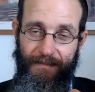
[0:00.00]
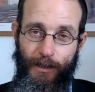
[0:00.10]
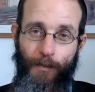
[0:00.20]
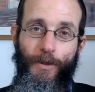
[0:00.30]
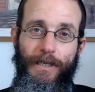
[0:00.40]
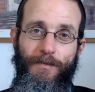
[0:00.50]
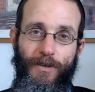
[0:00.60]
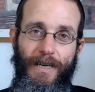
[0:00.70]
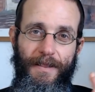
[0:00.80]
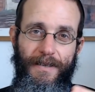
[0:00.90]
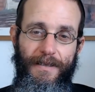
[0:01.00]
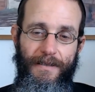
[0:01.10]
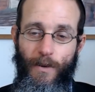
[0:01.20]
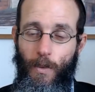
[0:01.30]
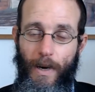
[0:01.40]
you put them together,
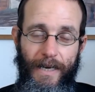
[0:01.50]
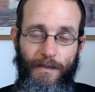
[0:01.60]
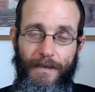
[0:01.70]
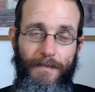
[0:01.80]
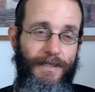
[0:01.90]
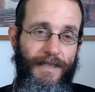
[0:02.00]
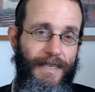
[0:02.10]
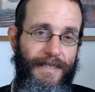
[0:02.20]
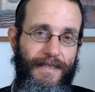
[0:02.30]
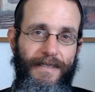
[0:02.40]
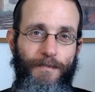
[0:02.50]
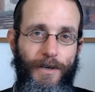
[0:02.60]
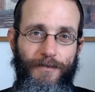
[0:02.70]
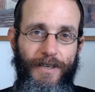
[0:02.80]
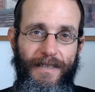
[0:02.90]
the wine with the matzot. That's
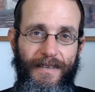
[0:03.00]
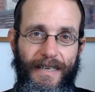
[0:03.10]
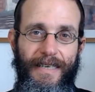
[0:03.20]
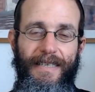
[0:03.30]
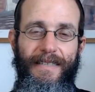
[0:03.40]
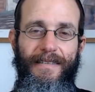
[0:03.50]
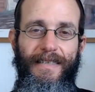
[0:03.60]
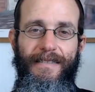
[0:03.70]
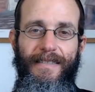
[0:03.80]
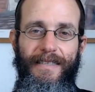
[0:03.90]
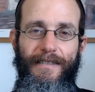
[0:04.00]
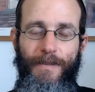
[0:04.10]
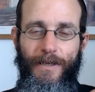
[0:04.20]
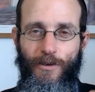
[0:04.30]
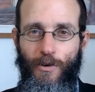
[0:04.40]
perfect. This is
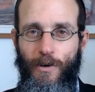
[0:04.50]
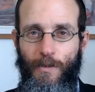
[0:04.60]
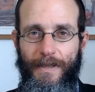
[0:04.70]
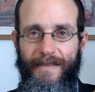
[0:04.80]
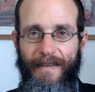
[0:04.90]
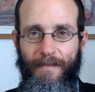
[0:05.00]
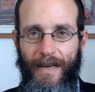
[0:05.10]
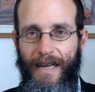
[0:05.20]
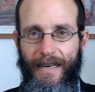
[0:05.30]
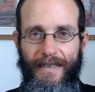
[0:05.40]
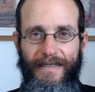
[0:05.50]
bitul with simcha,